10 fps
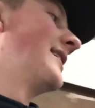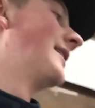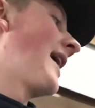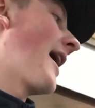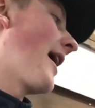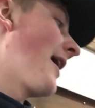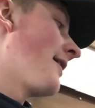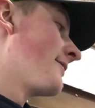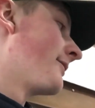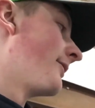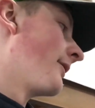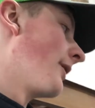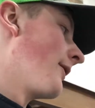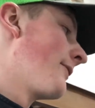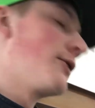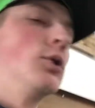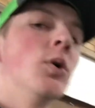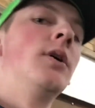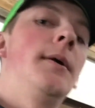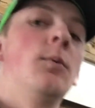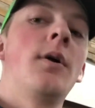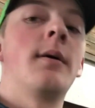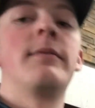have fuel in one of